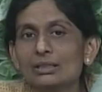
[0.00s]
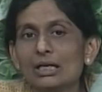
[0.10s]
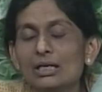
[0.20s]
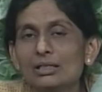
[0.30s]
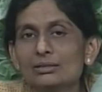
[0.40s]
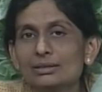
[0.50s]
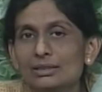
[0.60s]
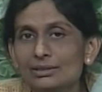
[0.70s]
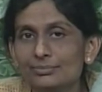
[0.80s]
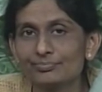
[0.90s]
are
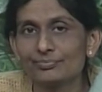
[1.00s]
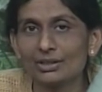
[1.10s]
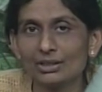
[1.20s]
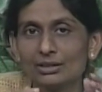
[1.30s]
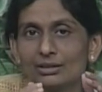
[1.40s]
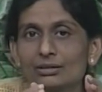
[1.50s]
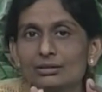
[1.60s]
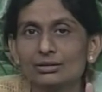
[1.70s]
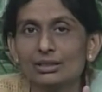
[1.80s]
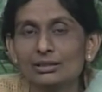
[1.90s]
the uh,
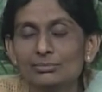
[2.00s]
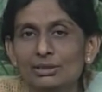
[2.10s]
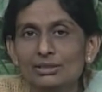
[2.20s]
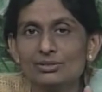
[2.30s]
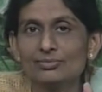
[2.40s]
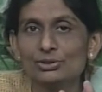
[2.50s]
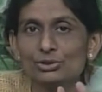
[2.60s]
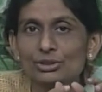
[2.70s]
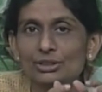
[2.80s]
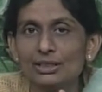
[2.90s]
elements which
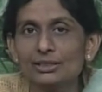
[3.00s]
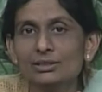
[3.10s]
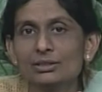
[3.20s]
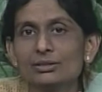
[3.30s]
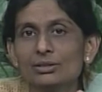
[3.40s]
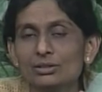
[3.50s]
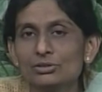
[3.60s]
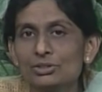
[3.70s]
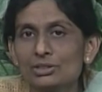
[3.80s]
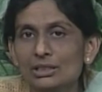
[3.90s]
the writer
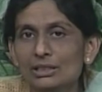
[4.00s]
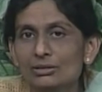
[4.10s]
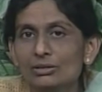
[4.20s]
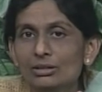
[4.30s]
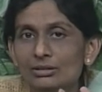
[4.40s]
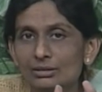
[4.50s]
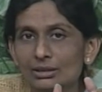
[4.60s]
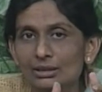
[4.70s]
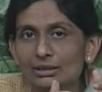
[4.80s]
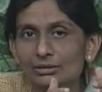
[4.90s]
consciously or
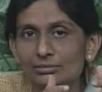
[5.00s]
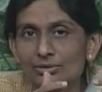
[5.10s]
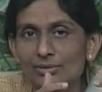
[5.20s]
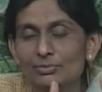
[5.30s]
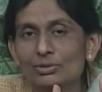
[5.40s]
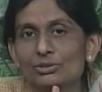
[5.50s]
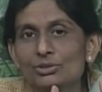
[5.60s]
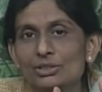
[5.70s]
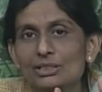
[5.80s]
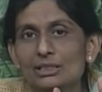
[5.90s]
uh,
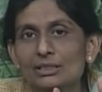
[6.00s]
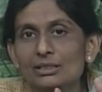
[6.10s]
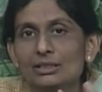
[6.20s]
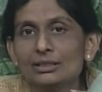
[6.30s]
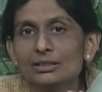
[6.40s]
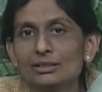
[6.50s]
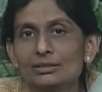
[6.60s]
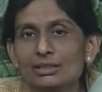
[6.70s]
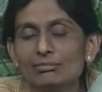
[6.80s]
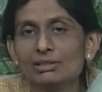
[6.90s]
subconsciously uh,
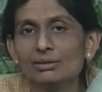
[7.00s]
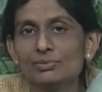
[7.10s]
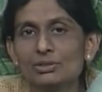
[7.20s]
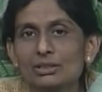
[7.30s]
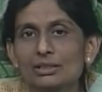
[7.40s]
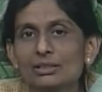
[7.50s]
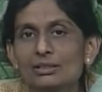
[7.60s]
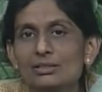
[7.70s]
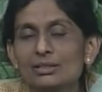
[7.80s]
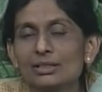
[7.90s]
develops in his